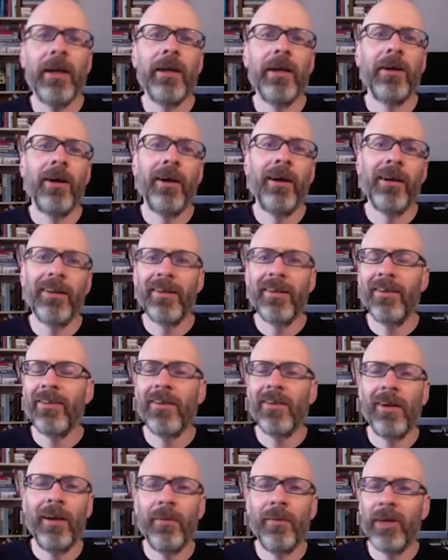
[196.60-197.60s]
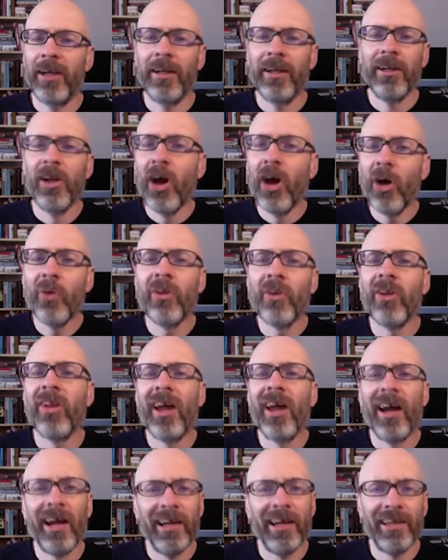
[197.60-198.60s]
god, and this time I know the
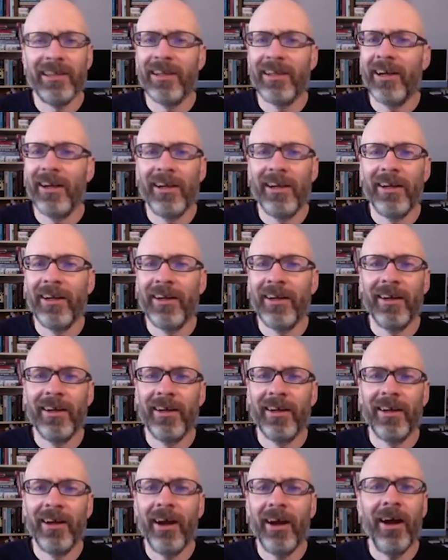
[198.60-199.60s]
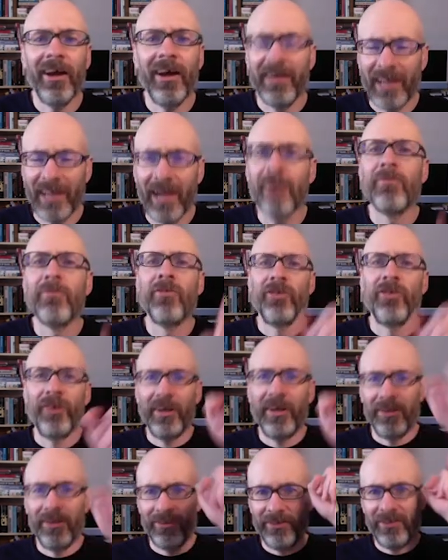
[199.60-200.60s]
line.
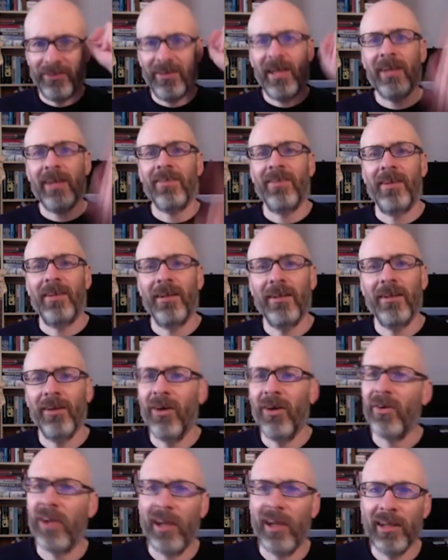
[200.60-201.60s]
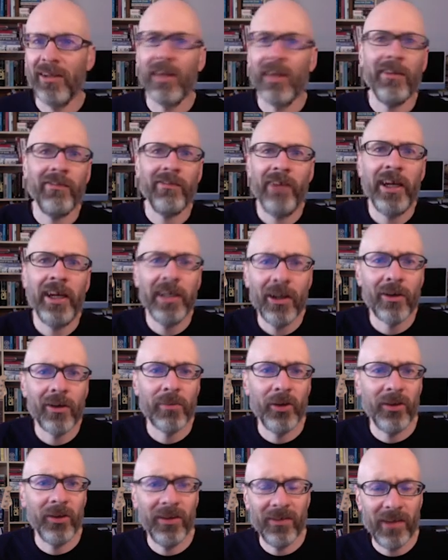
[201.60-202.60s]
Chemtrails, that's it. Okay, let's find out
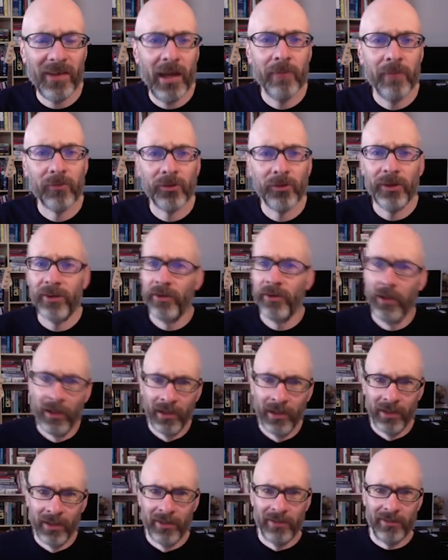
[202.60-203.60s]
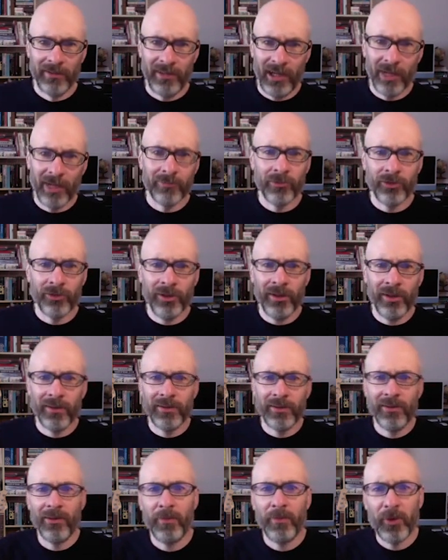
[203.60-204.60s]
about these chemtrail
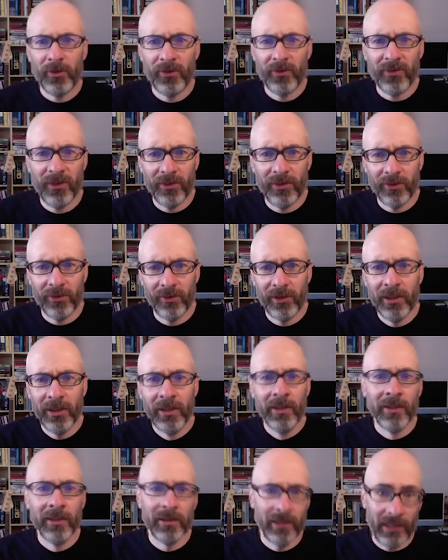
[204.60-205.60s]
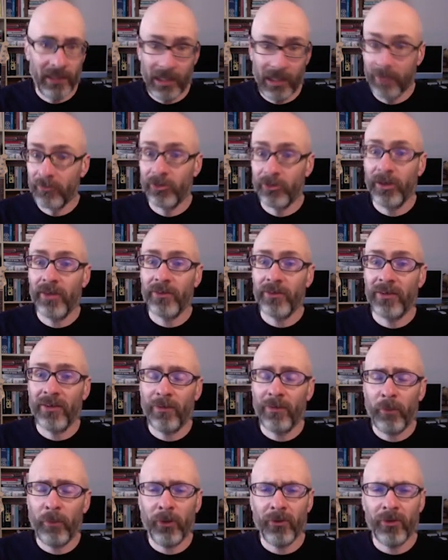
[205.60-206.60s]
conspiracy theory. Chemtrails
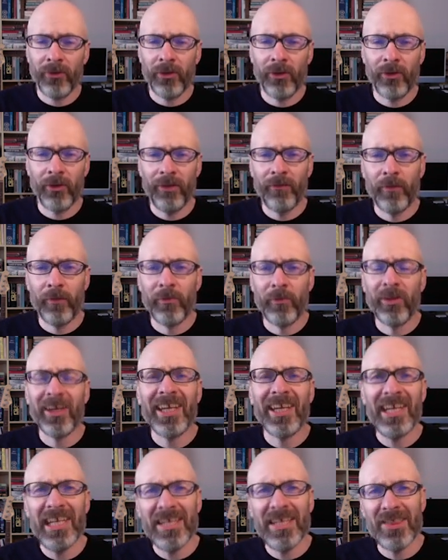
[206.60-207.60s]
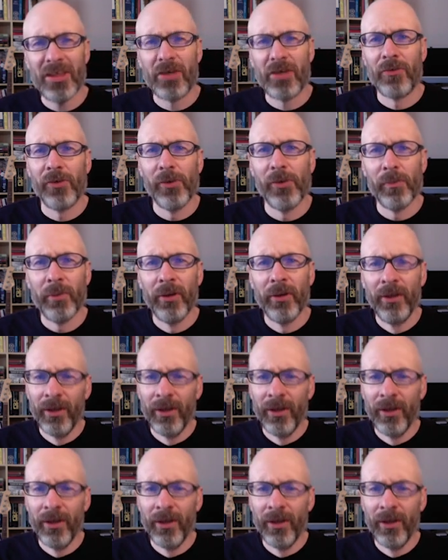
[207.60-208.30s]
conspiracy theory from the Keith Group.